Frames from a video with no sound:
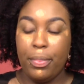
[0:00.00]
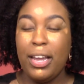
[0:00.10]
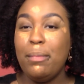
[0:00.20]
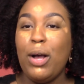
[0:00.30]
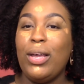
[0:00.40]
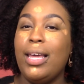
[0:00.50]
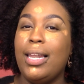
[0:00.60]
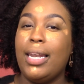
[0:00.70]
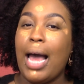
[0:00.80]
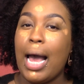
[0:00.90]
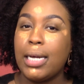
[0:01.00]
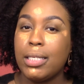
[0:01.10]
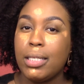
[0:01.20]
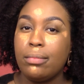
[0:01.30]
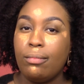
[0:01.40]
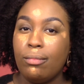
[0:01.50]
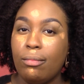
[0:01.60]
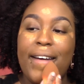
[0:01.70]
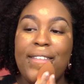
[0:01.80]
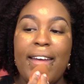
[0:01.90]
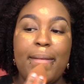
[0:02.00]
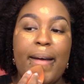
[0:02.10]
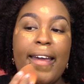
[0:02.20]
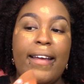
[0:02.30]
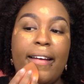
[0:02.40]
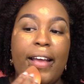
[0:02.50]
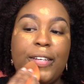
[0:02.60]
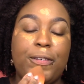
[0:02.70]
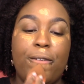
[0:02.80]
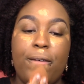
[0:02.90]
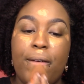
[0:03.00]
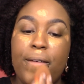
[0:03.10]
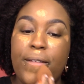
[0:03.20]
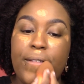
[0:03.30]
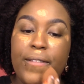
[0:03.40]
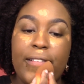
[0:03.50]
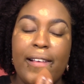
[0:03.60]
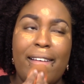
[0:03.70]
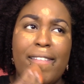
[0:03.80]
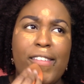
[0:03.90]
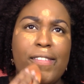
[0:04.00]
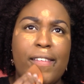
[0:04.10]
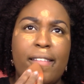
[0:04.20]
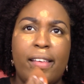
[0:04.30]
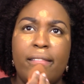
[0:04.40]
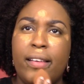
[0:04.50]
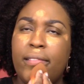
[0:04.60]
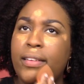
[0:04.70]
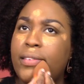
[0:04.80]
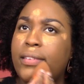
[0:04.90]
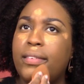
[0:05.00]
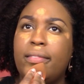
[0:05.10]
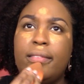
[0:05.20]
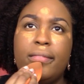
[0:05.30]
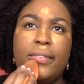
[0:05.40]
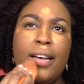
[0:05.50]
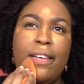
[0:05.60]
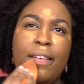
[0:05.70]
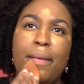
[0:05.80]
I'm thinking about getting locks. I've had my hair natural since I